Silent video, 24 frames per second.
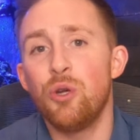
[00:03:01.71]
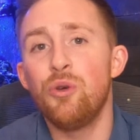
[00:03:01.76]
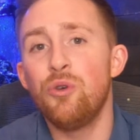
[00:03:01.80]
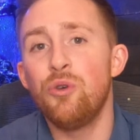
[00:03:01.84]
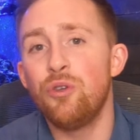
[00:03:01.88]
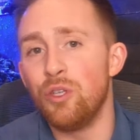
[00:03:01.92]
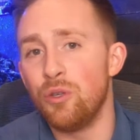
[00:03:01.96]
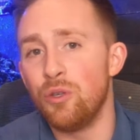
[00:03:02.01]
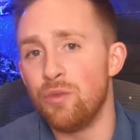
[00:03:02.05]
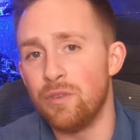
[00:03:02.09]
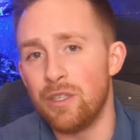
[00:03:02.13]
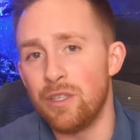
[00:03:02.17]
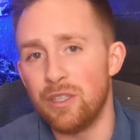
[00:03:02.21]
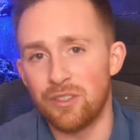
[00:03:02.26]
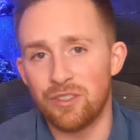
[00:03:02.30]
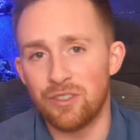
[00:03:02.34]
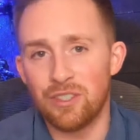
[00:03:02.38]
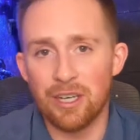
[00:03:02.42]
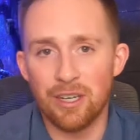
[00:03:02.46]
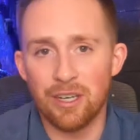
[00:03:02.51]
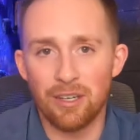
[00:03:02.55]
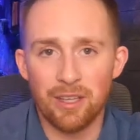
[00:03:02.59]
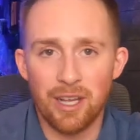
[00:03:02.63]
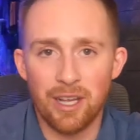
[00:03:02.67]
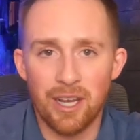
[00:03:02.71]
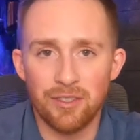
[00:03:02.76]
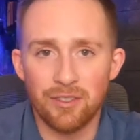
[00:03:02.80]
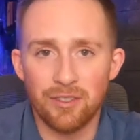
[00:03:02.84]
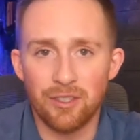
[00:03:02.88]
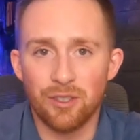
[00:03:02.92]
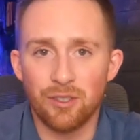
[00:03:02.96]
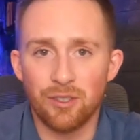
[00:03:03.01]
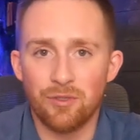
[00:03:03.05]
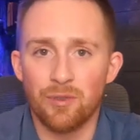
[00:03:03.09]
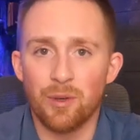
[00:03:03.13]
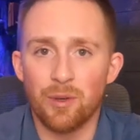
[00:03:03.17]
2 UV
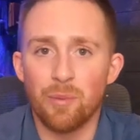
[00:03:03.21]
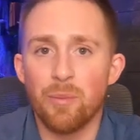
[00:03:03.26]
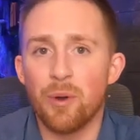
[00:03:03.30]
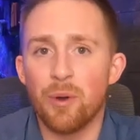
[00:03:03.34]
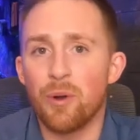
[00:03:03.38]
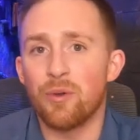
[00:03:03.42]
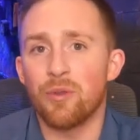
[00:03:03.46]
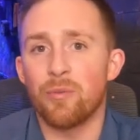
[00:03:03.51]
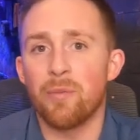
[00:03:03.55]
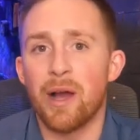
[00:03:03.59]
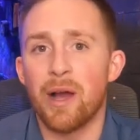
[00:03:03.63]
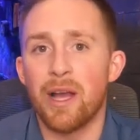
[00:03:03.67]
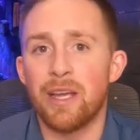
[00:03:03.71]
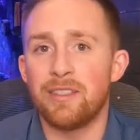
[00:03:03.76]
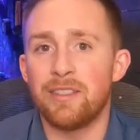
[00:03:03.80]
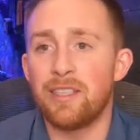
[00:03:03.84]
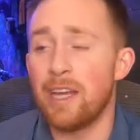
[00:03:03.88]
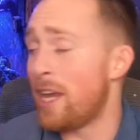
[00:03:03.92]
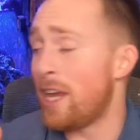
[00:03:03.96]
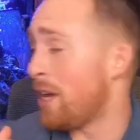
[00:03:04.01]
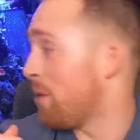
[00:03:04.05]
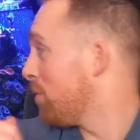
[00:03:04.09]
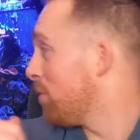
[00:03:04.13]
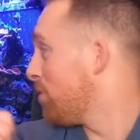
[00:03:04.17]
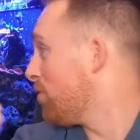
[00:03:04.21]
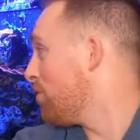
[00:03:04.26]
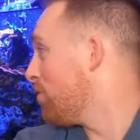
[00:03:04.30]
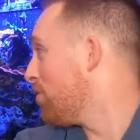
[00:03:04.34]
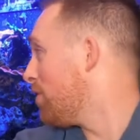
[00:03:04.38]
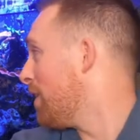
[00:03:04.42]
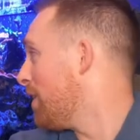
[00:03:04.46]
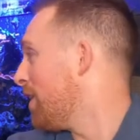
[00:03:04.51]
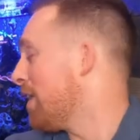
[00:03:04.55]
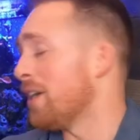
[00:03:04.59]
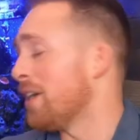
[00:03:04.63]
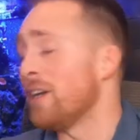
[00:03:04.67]
sterilizers for both my tank, which
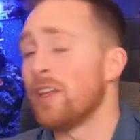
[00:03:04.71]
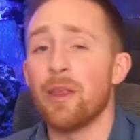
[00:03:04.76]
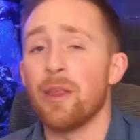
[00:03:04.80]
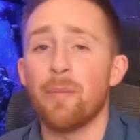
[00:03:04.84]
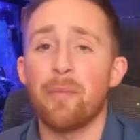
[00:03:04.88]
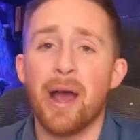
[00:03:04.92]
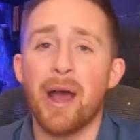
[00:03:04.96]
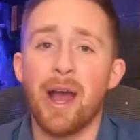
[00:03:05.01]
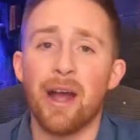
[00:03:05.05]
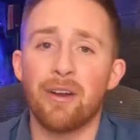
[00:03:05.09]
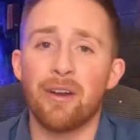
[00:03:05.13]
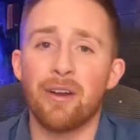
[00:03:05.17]
you see here in the